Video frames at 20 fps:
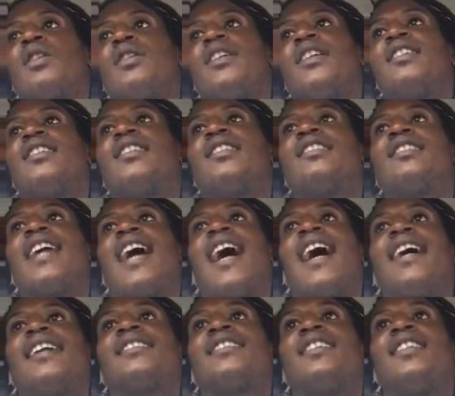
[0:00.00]
this
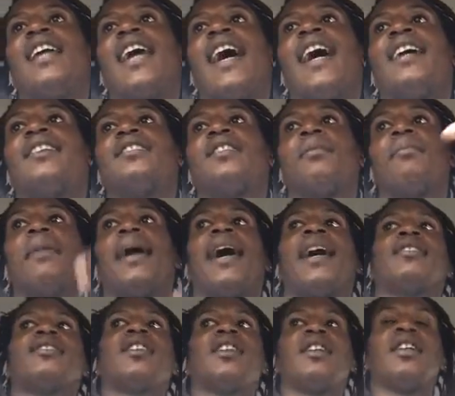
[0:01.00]
society has
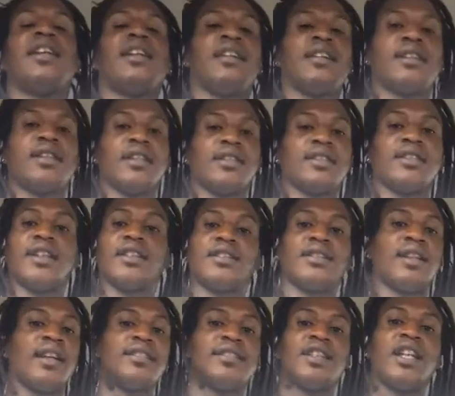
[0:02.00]
emasculated us.
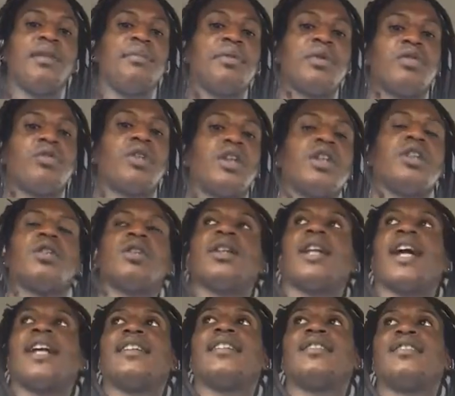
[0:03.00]
Let's let's keep it real.
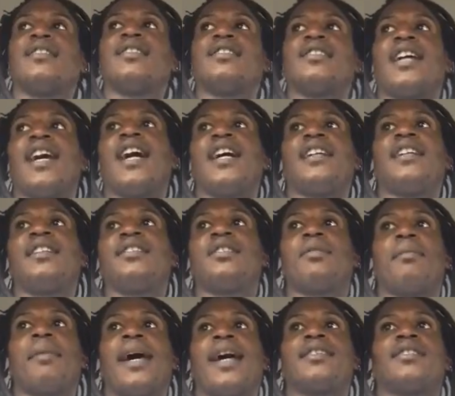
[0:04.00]
Like this society
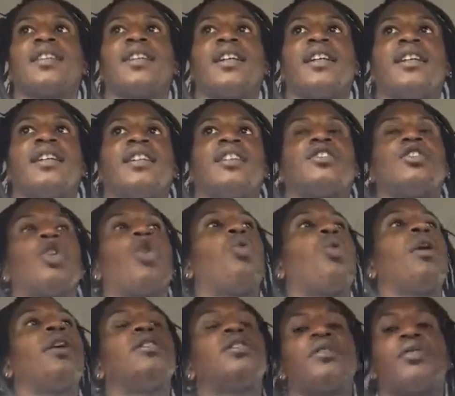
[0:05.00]
has emasculated us. No
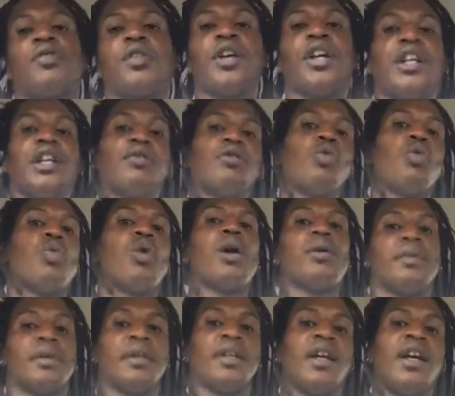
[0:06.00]
one's afraid of a
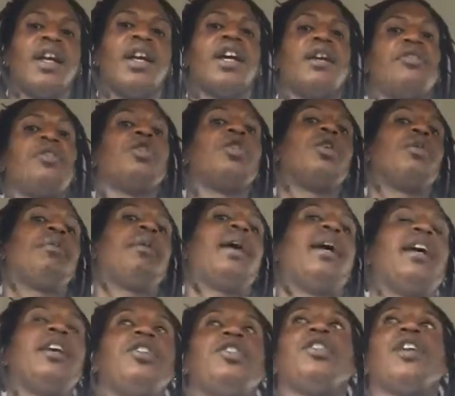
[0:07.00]
woman. If you're a
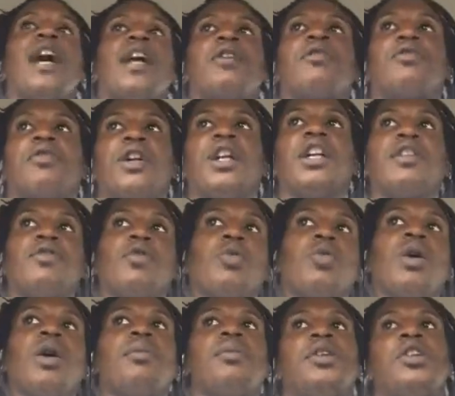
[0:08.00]
man, you're not afraid of a
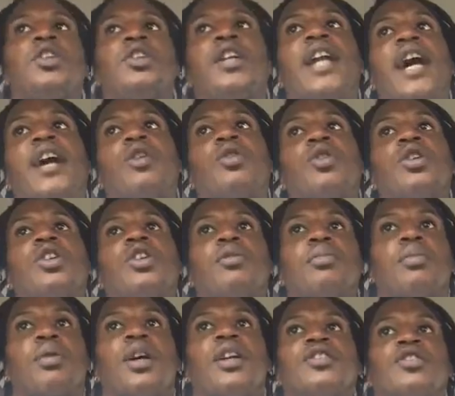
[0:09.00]
woman. You're not going to
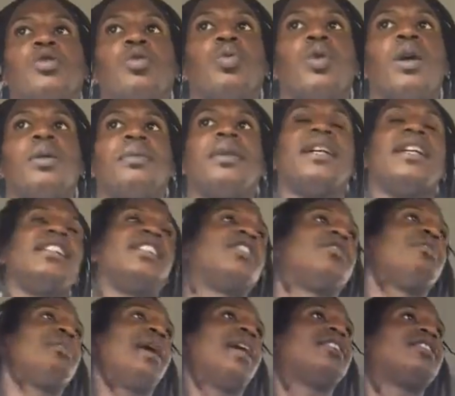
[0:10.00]
oppress a woman,
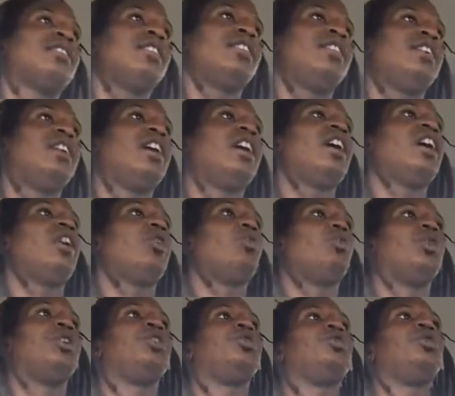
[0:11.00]
especially
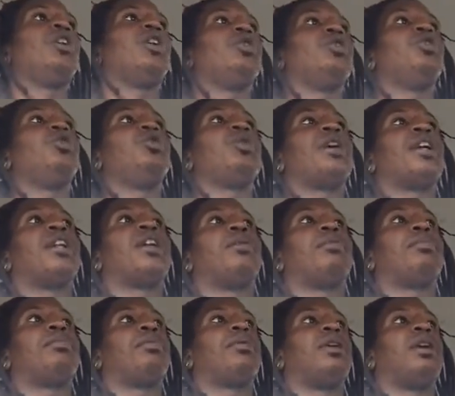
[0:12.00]
when you know you can
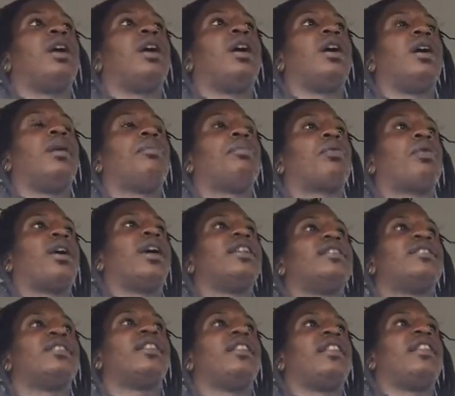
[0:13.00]
uh, uh,
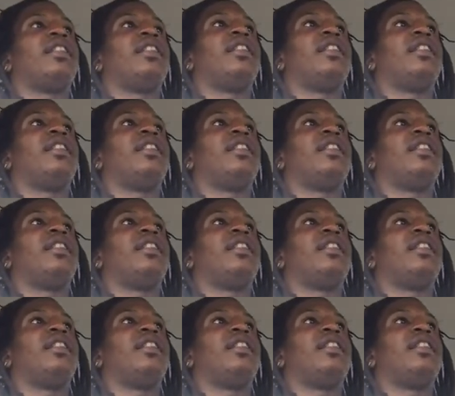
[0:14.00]
oppress